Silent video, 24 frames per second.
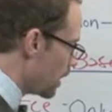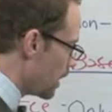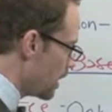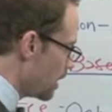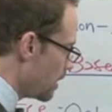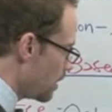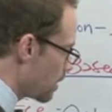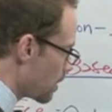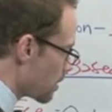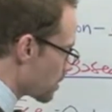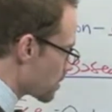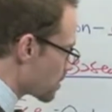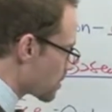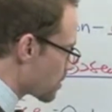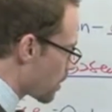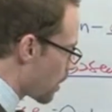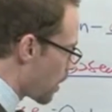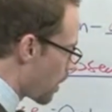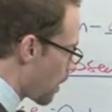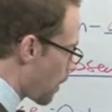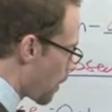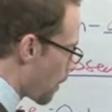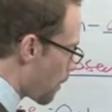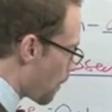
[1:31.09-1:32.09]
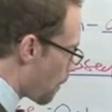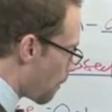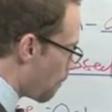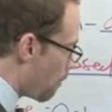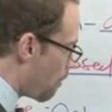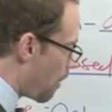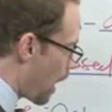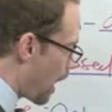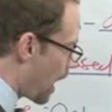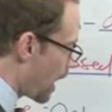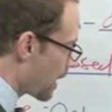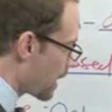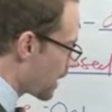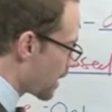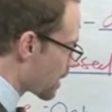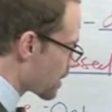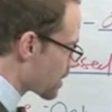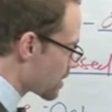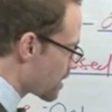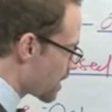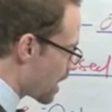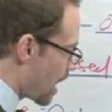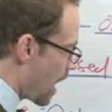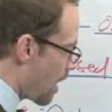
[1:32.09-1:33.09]
is
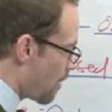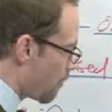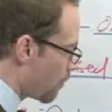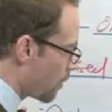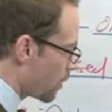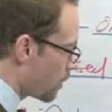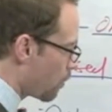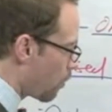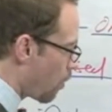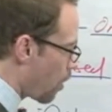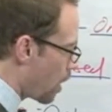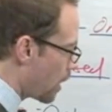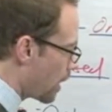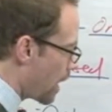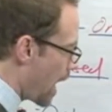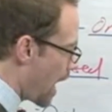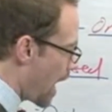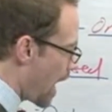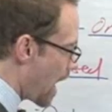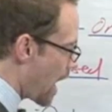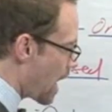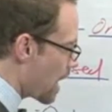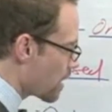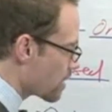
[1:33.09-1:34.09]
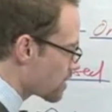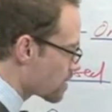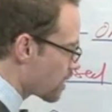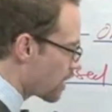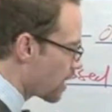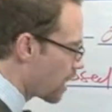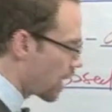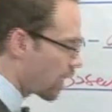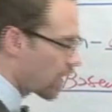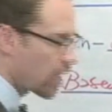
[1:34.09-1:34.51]
biased. Everyone has an